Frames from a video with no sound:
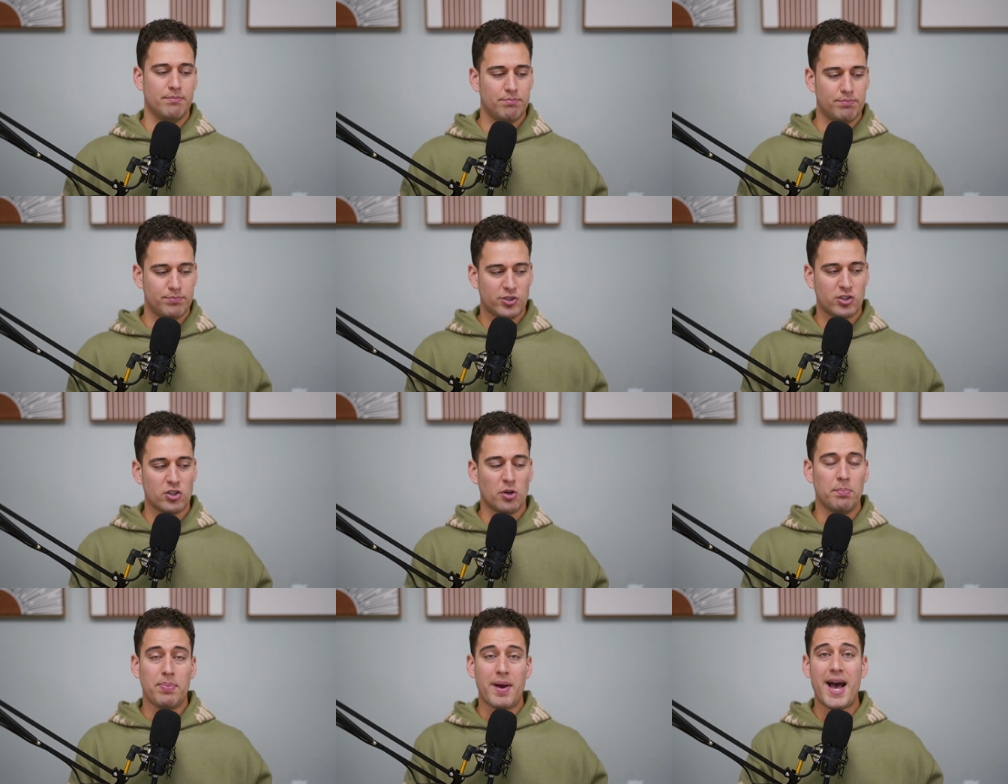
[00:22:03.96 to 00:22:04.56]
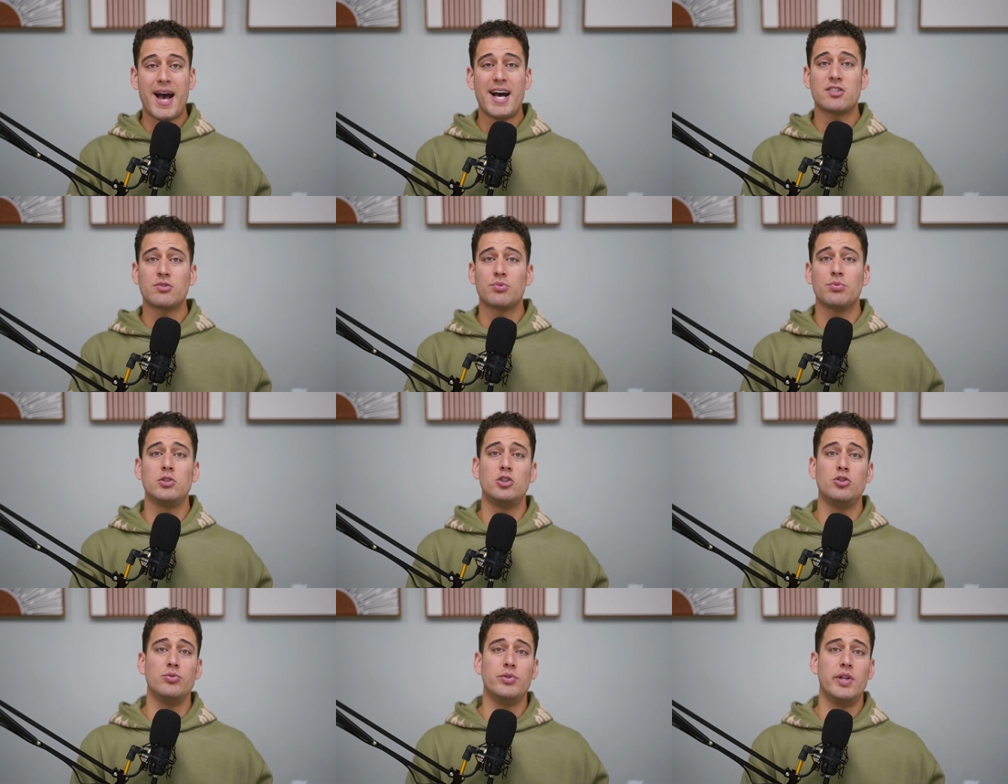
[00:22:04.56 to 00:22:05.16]
surpass
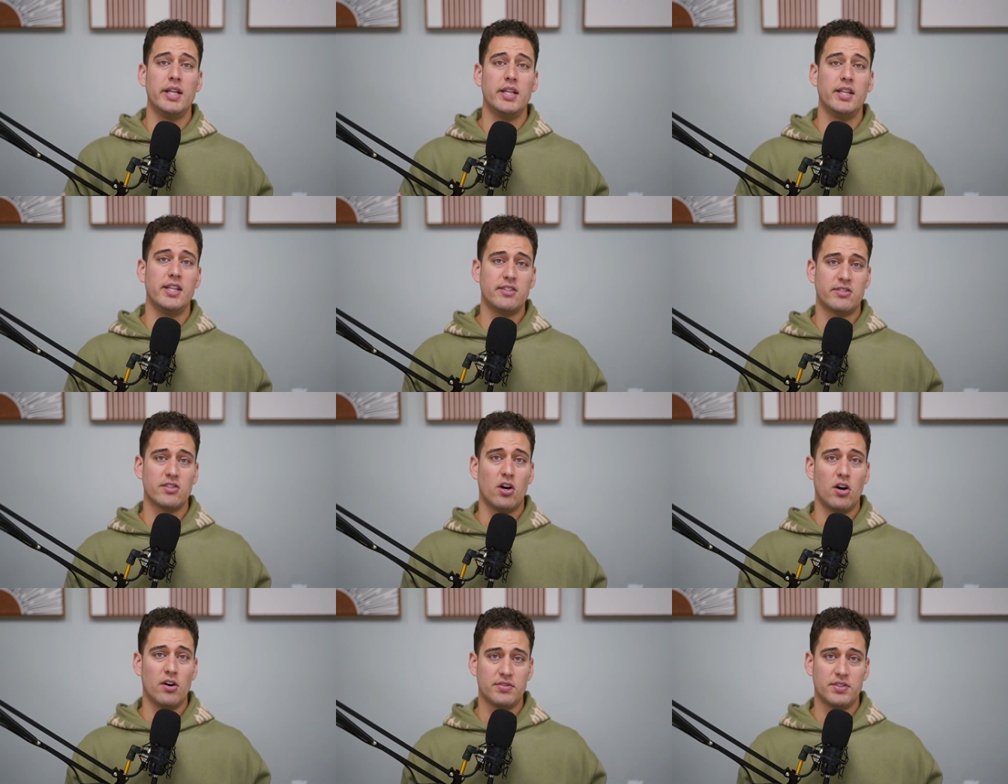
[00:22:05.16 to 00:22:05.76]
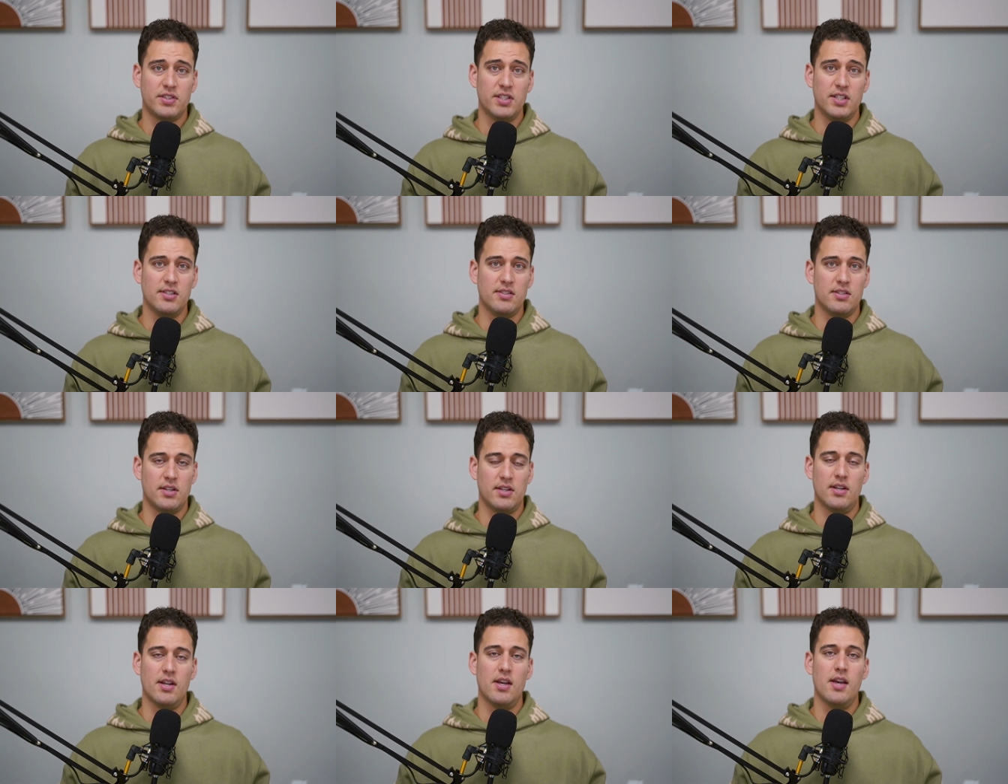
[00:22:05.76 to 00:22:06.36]
what you did in this off
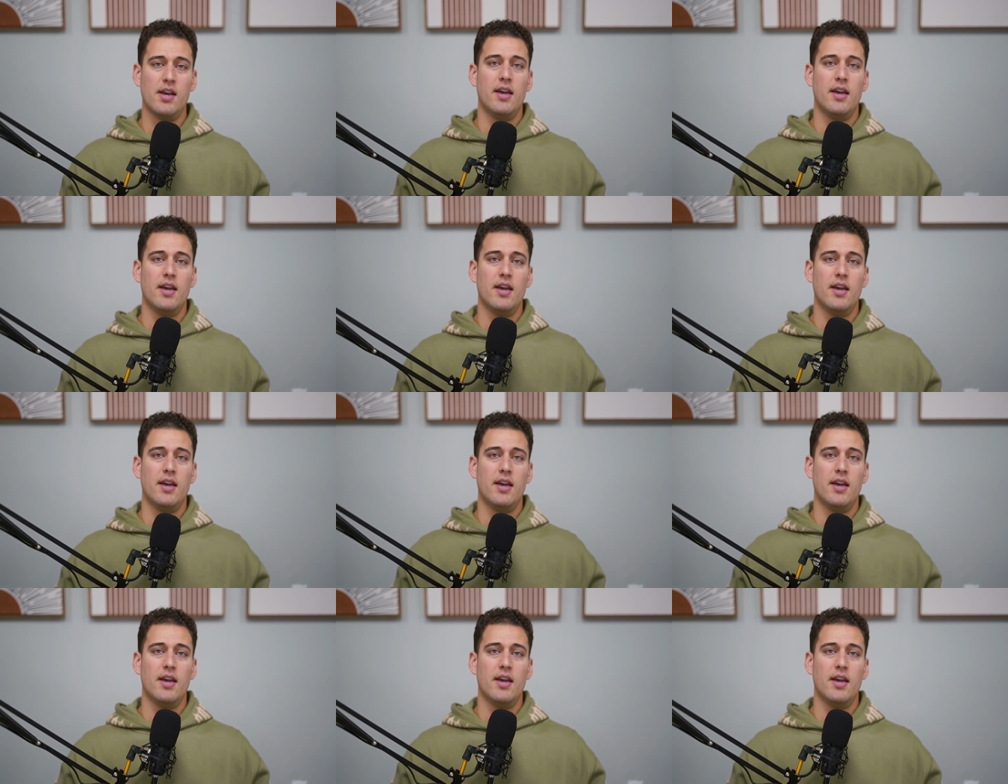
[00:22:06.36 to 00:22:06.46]
season